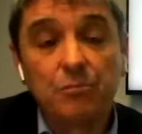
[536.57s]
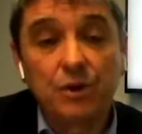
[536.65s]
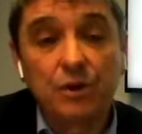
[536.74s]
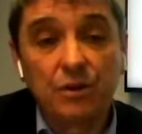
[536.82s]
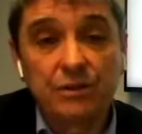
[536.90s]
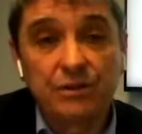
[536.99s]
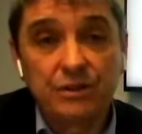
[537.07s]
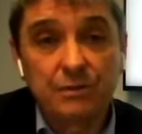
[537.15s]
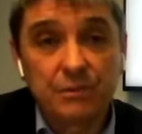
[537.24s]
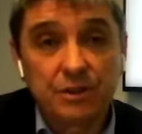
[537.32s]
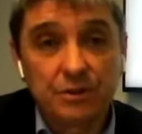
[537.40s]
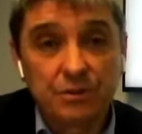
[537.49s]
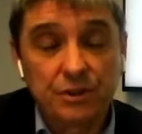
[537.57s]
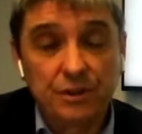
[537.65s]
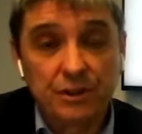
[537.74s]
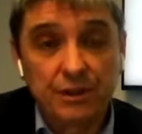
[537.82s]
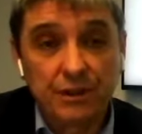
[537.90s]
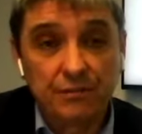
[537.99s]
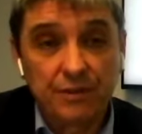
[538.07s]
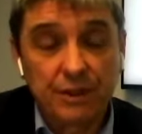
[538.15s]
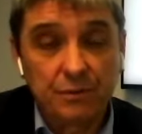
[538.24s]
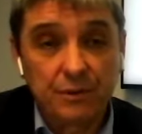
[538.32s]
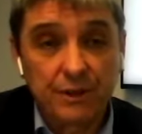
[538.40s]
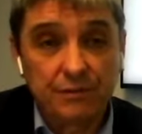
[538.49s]
but also the maturity of
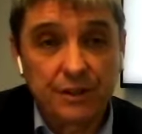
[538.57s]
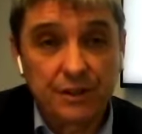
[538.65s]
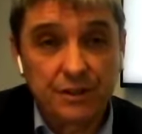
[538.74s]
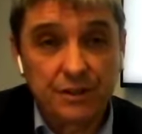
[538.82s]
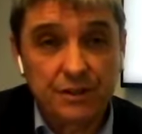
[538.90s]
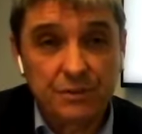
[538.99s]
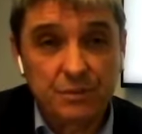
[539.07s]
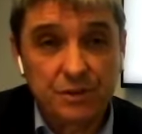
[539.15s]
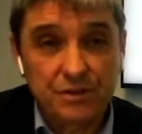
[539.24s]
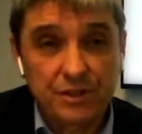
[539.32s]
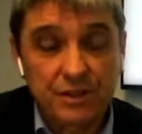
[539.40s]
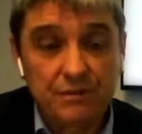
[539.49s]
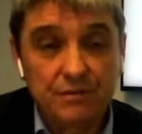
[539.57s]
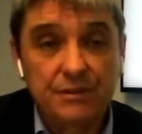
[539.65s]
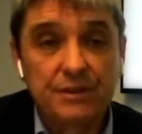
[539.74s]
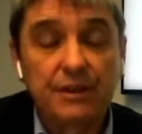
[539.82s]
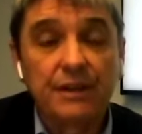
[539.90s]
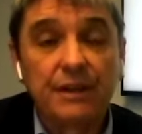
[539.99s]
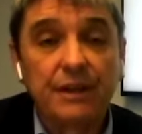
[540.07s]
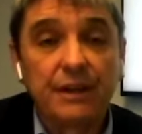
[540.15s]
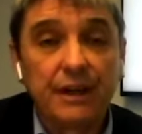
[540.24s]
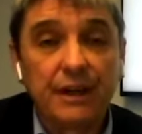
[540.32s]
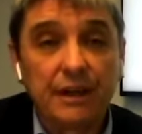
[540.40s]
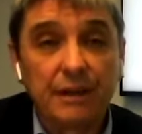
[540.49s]
how aviation is perceived
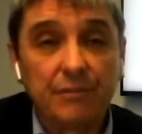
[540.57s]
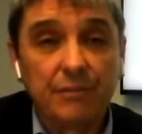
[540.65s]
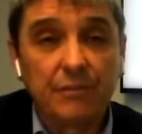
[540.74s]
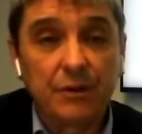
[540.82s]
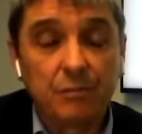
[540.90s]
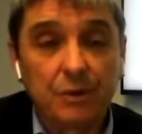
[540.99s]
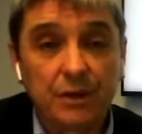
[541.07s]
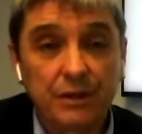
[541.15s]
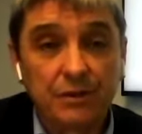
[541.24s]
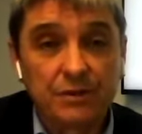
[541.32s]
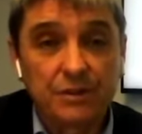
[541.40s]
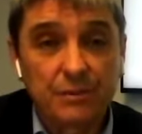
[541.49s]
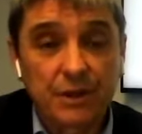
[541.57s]
by those